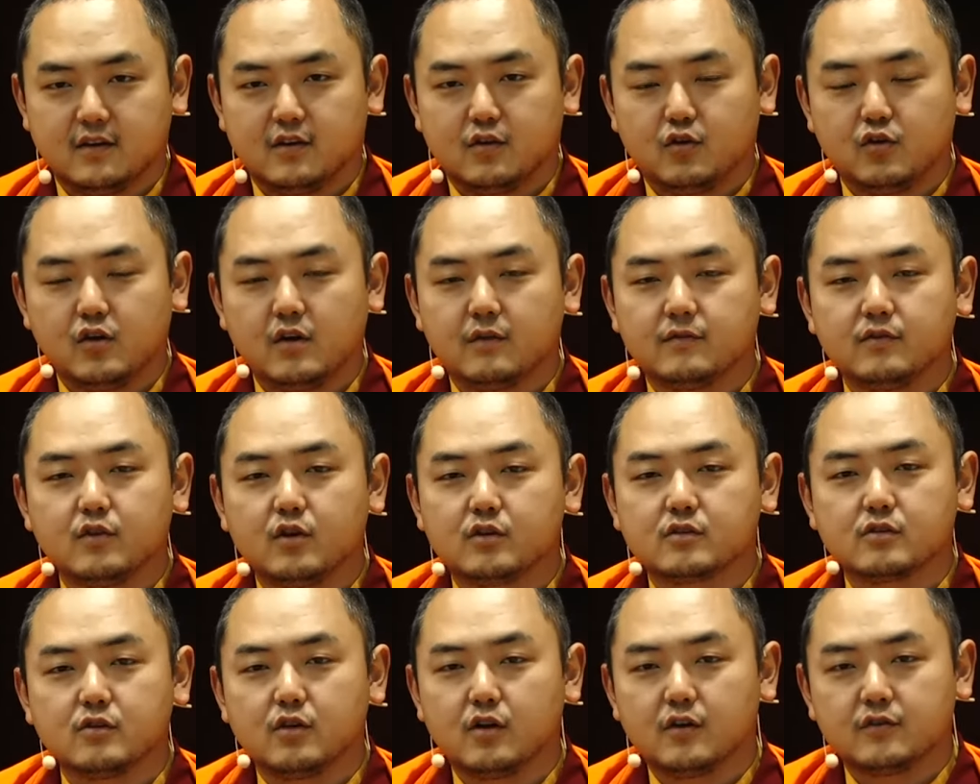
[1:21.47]
You have
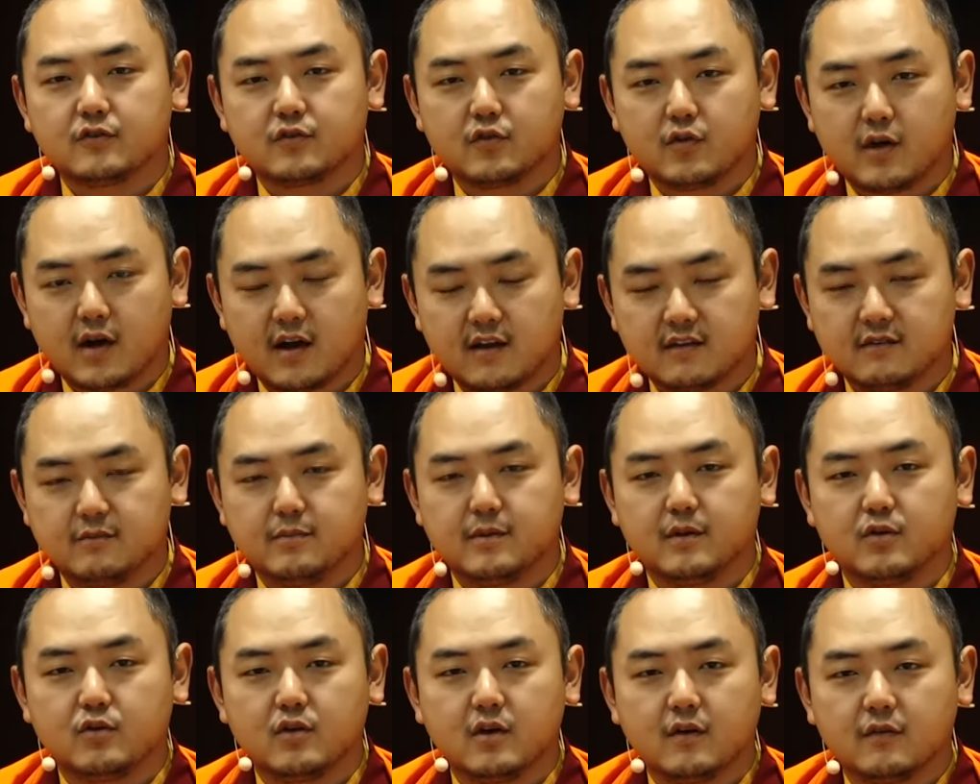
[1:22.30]
not lost your
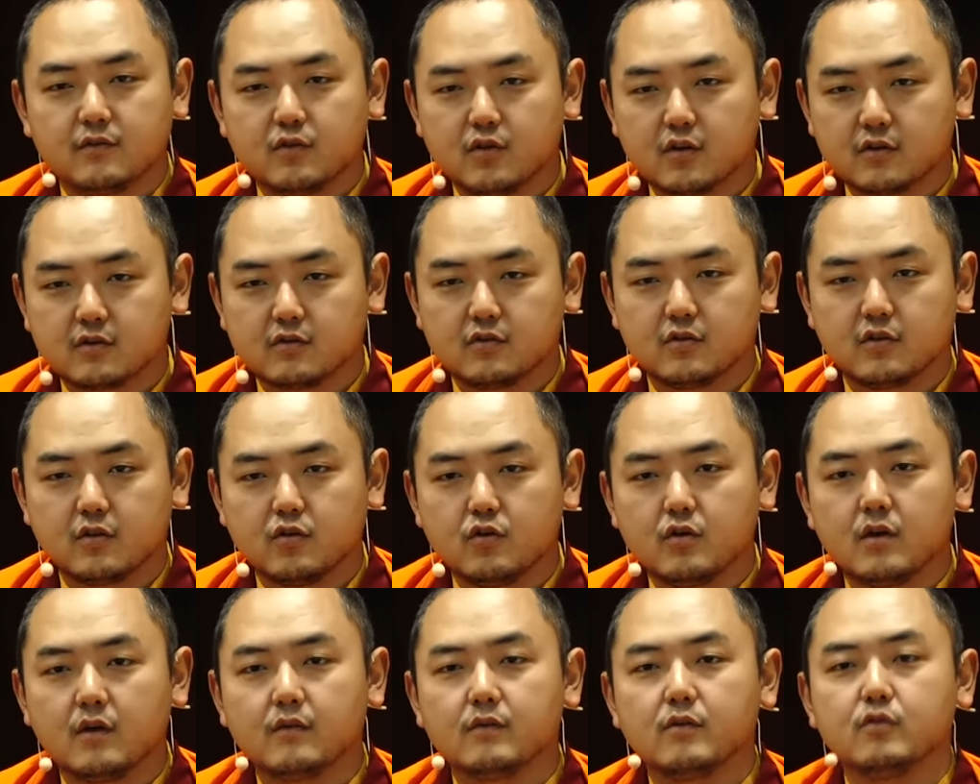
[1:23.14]
husband. You have not lost.
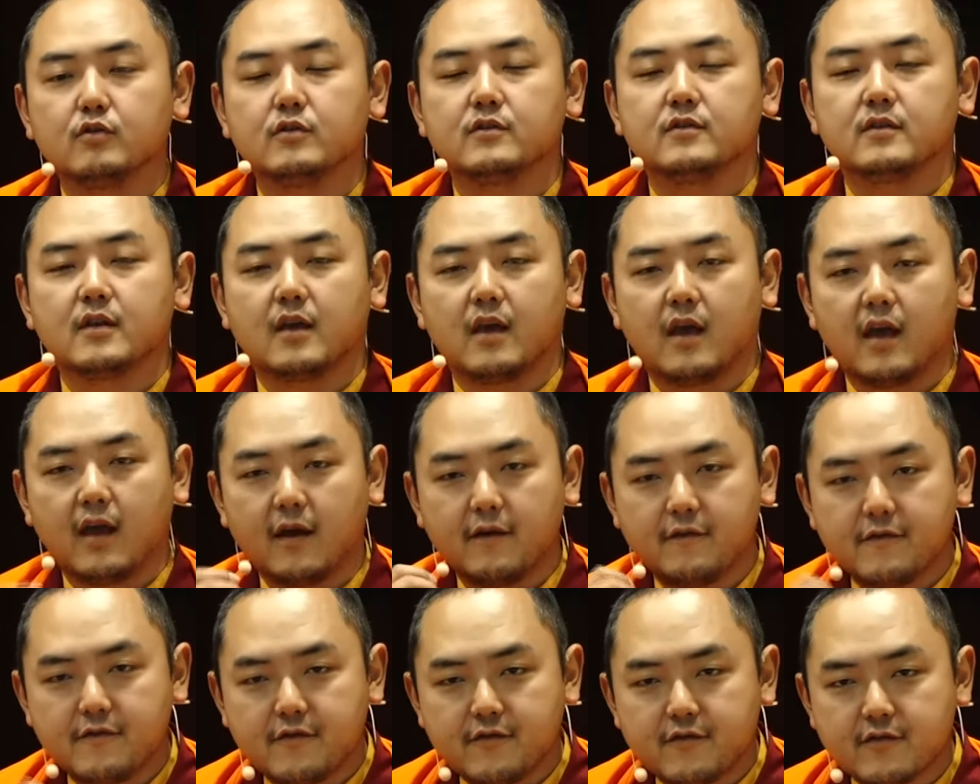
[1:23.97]
You are losing
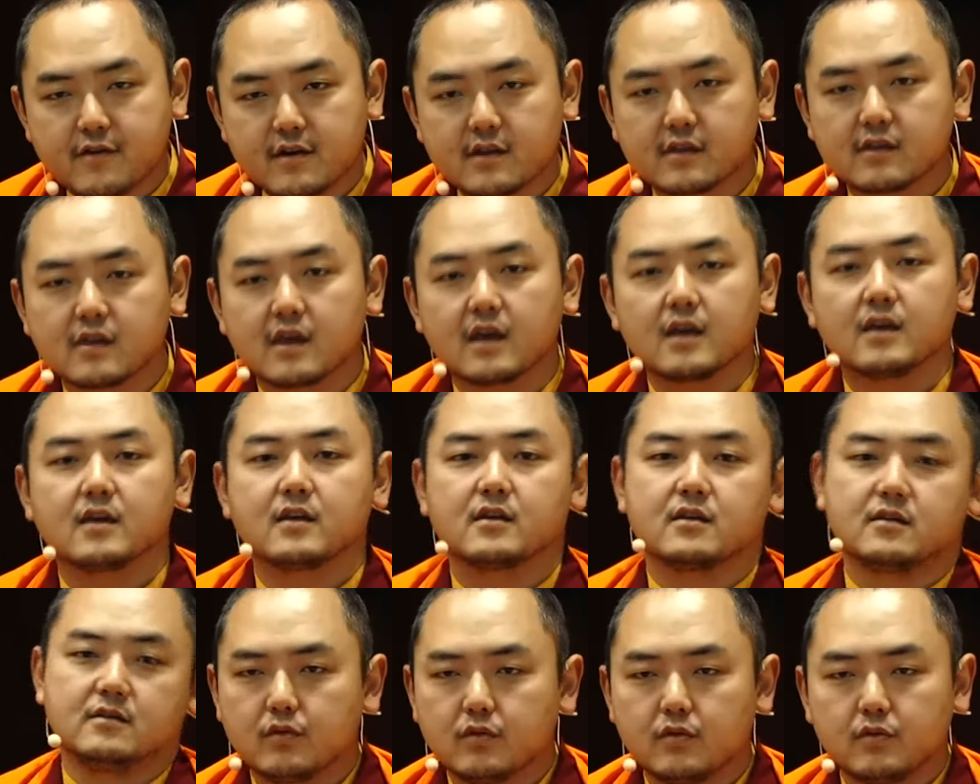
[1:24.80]
everything.
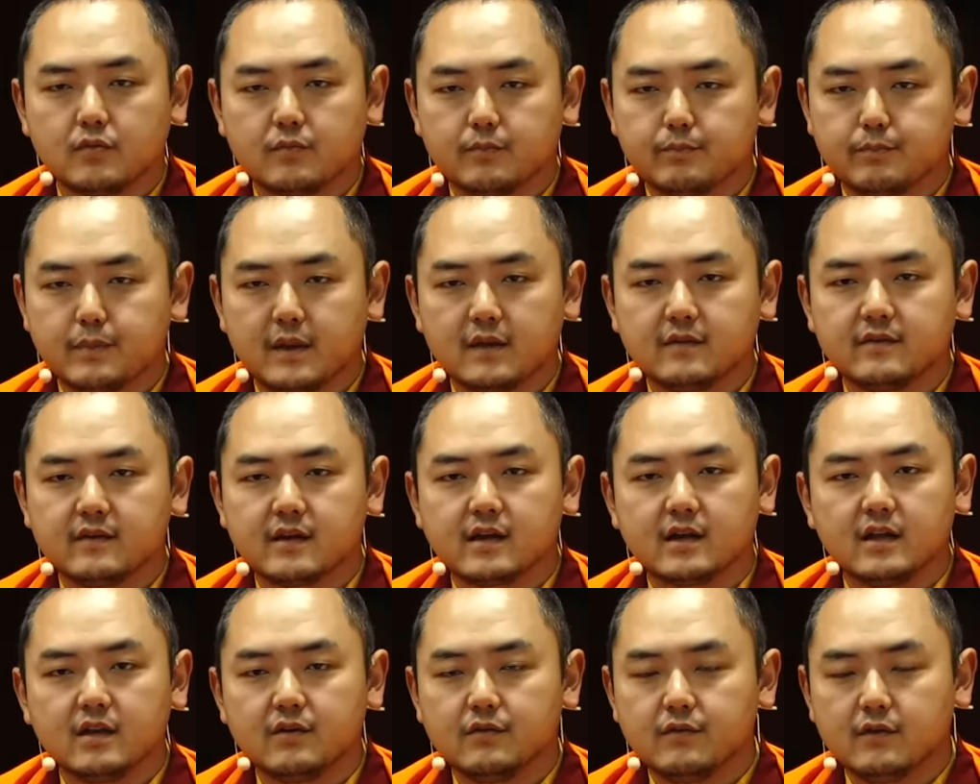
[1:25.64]
You
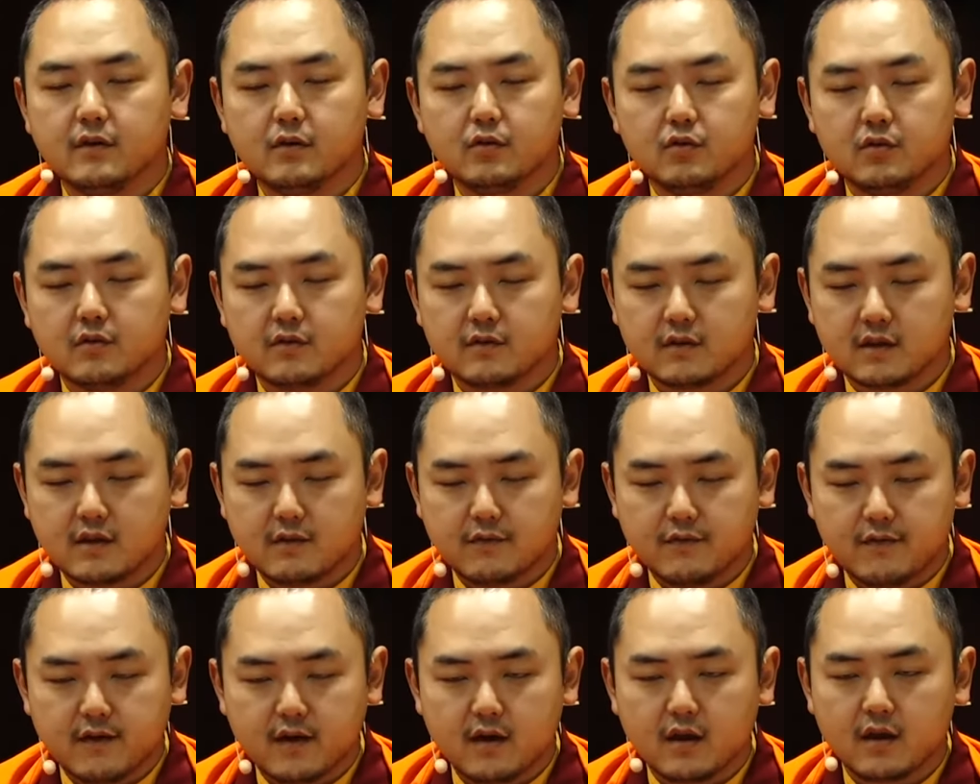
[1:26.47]
basically, we lose the
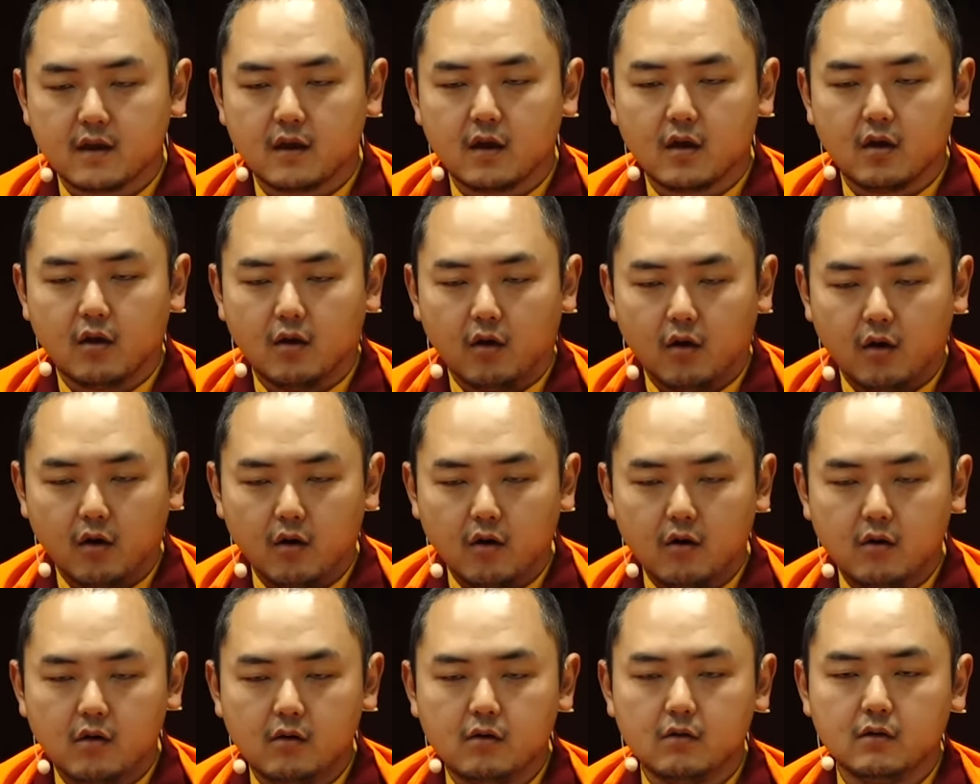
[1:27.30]
very
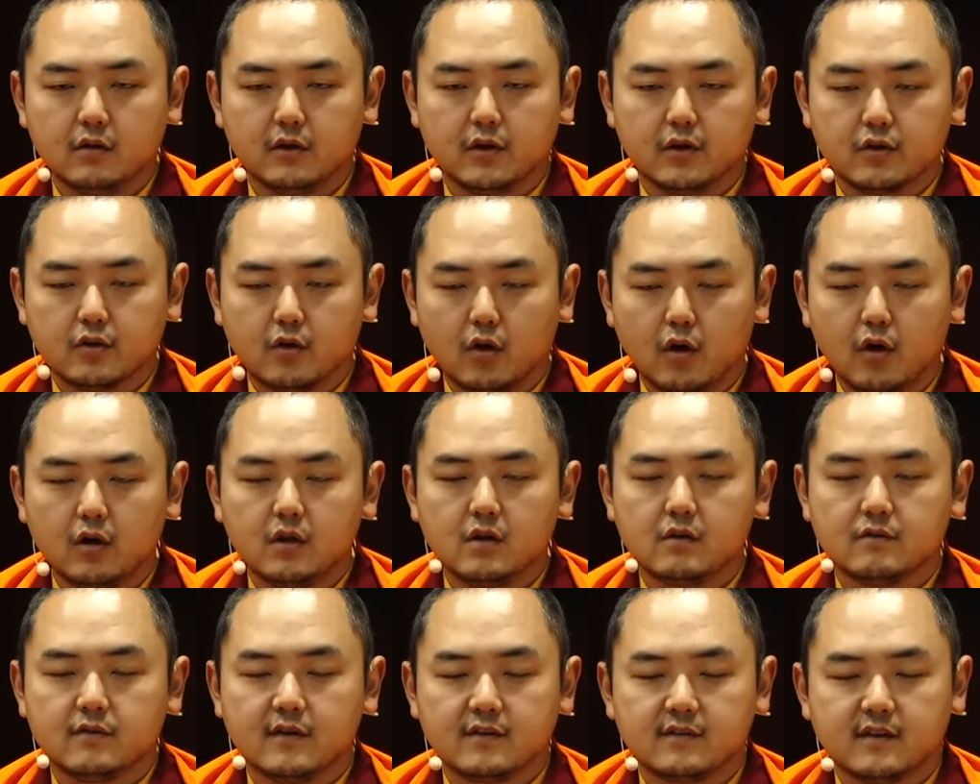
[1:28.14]
all. In all
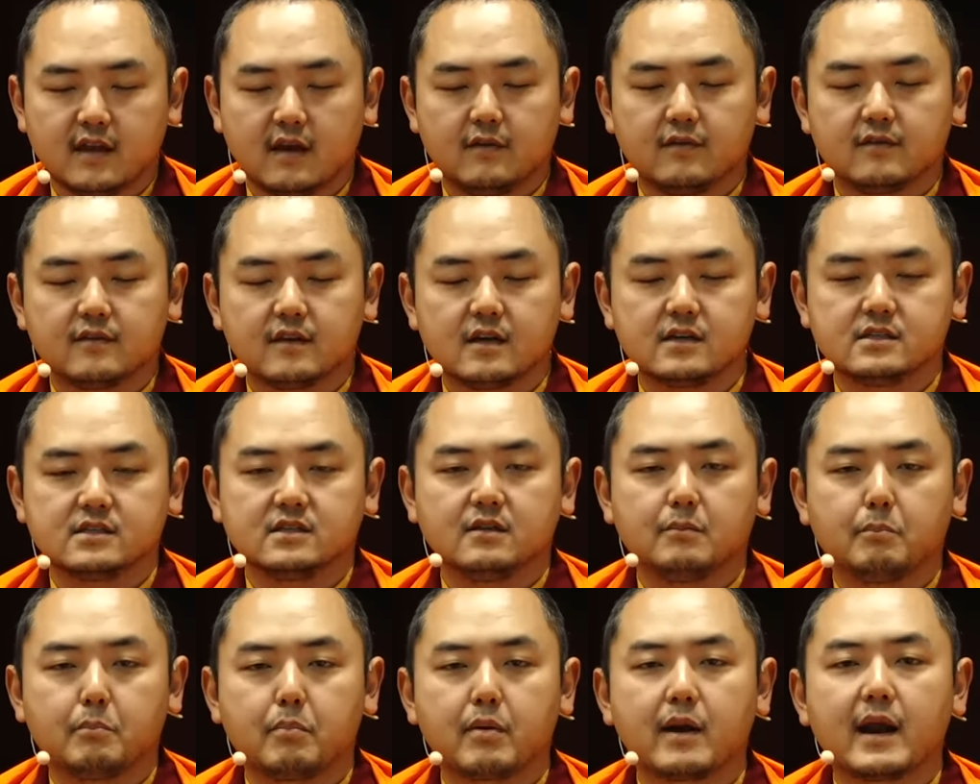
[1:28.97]
of us have
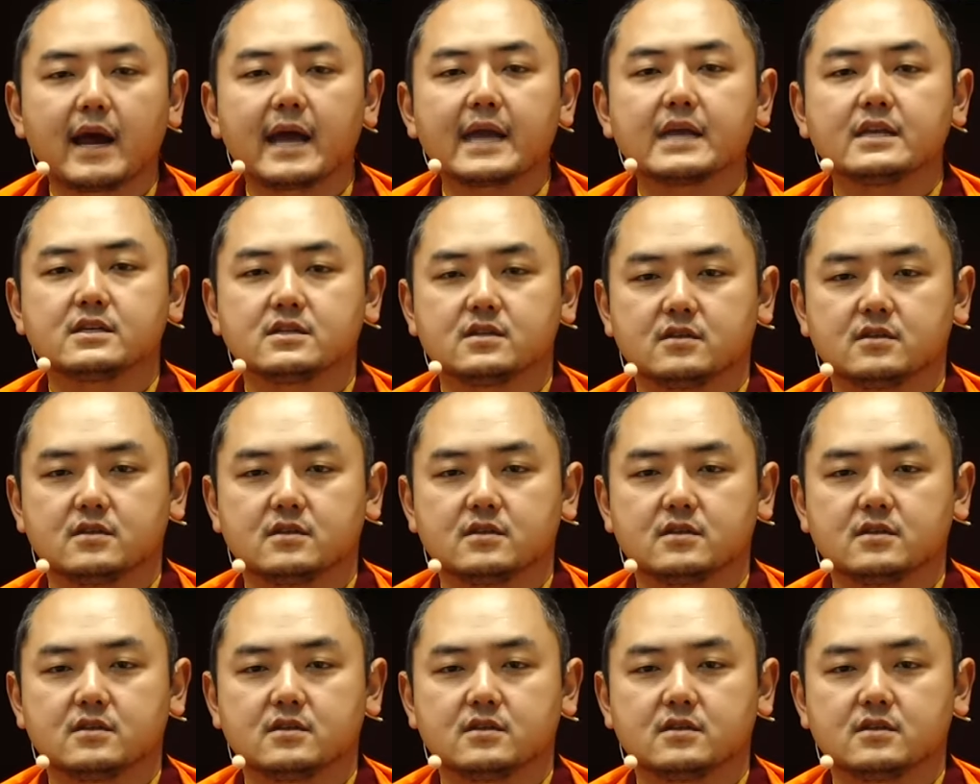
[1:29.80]
certain pride